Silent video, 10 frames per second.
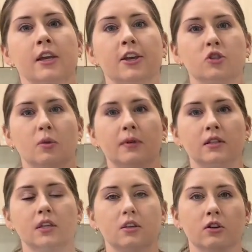So it means that
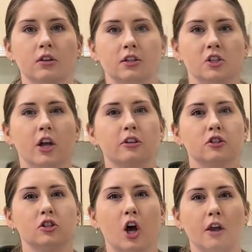it's not
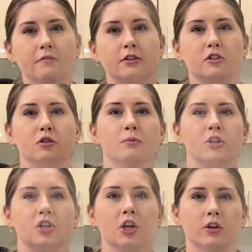soft and
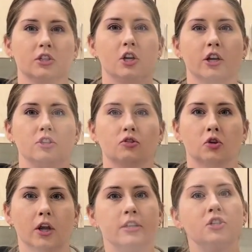smushy, or it's not
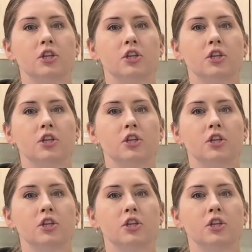crunchy.